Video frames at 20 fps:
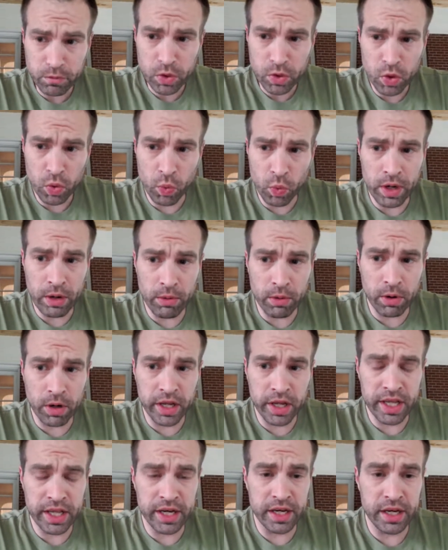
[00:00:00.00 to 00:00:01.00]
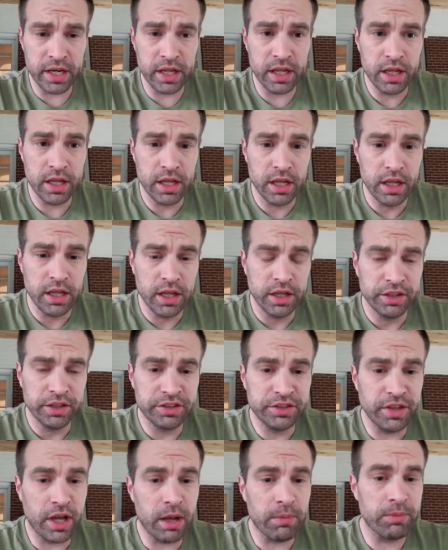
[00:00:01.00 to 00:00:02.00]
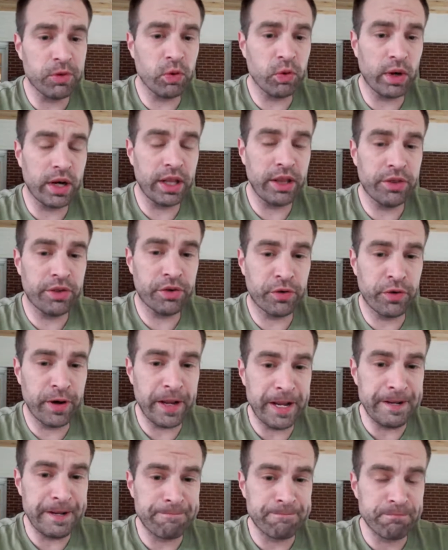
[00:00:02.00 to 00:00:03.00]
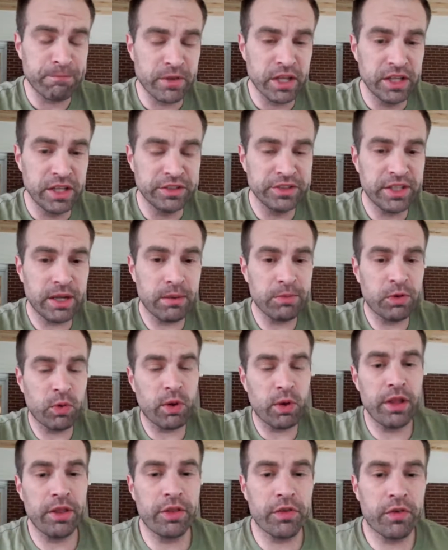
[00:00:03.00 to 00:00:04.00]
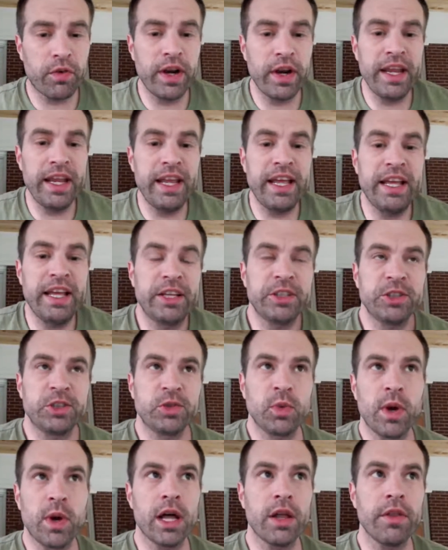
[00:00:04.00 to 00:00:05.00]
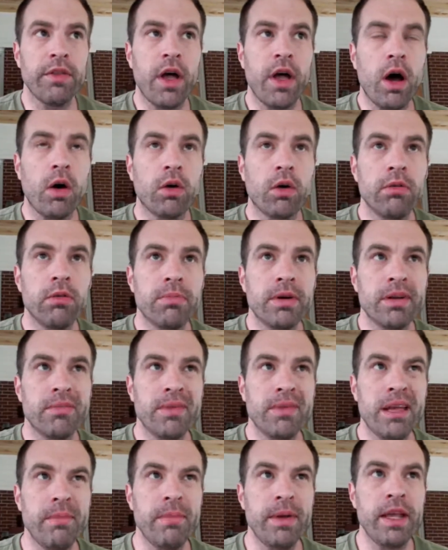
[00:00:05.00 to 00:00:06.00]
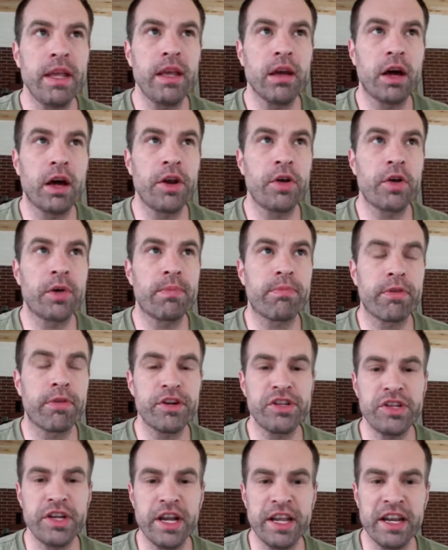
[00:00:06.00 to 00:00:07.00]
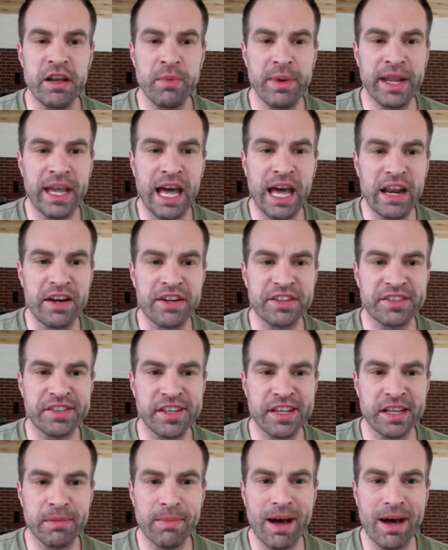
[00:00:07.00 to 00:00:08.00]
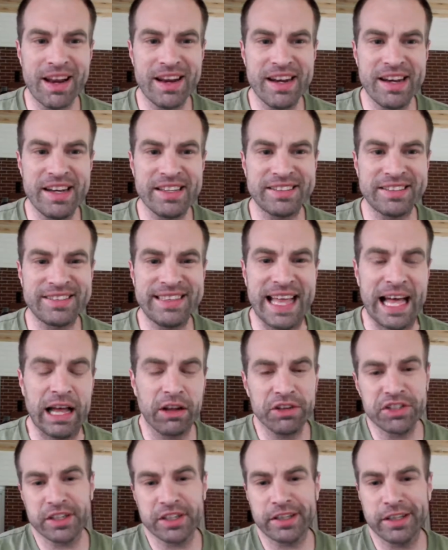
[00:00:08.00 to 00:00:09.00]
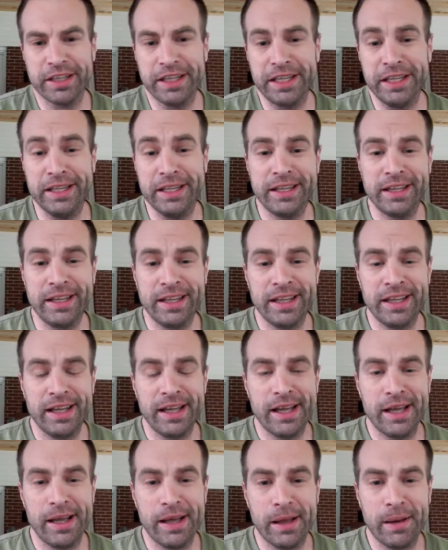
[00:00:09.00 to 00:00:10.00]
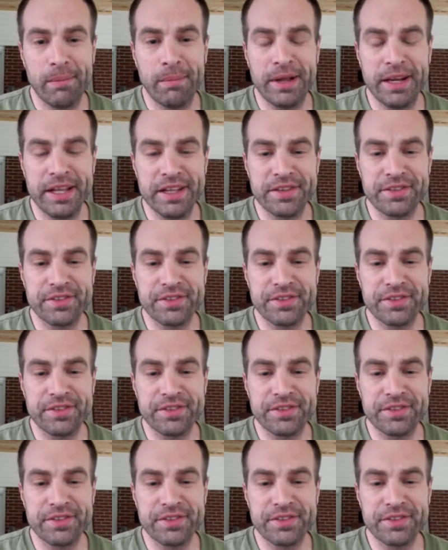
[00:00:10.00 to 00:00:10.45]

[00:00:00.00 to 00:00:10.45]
we were in Psalm 23. Psalm 23 is well known, but maybe underappreciated. We kind of just think about it nostalgically, but it